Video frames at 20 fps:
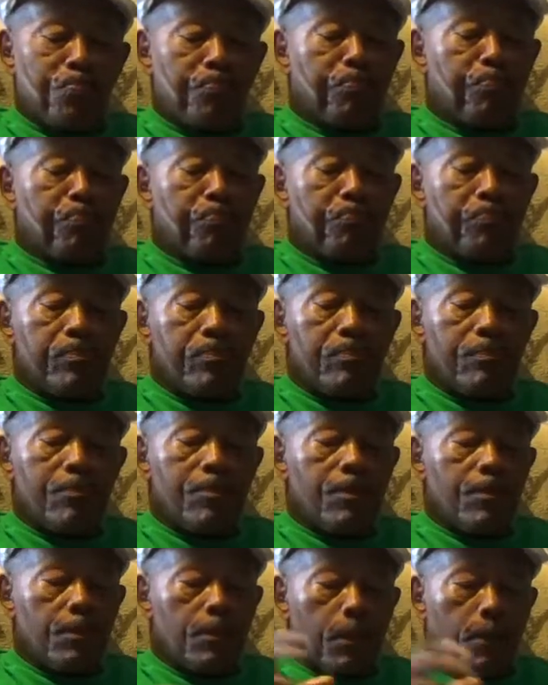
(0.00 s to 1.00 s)
had to be
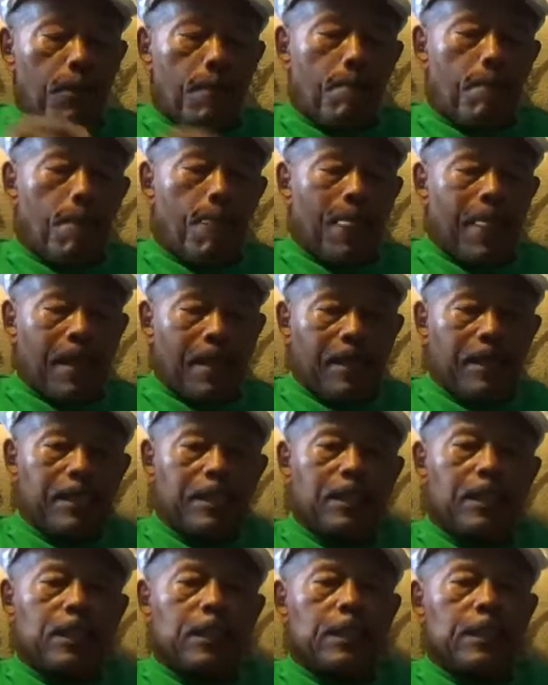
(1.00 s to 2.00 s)
killed
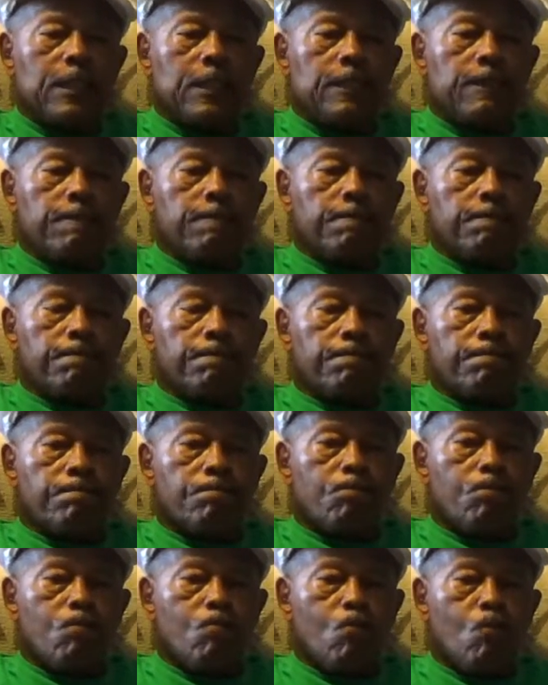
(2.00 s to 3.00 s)
in the pile
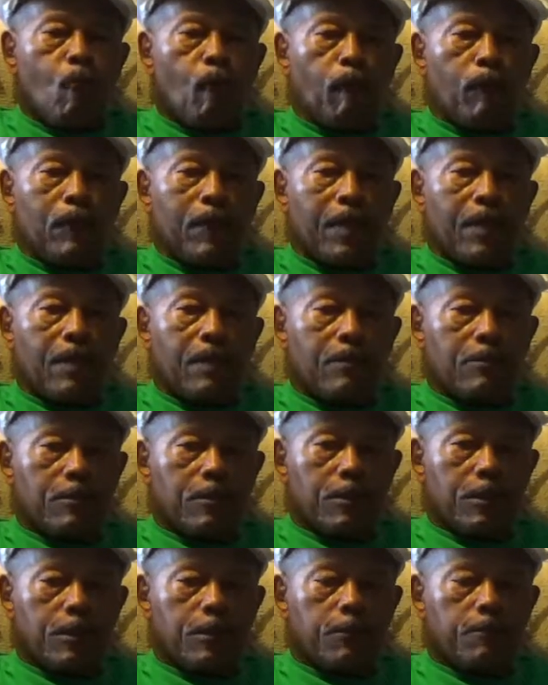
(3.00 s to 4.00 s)
of
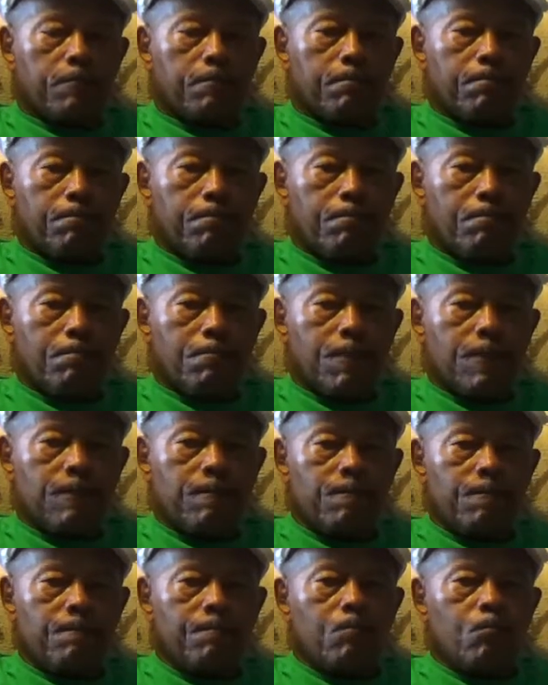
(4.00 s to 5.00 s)
bureaucratic
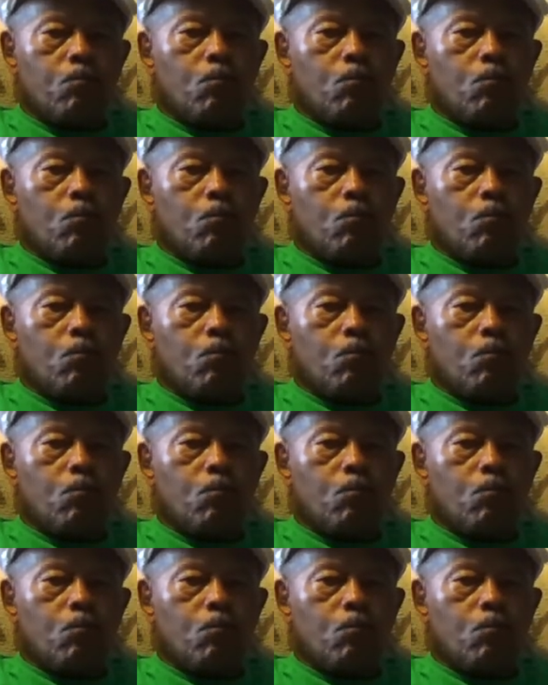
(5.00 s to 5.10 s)
administrative.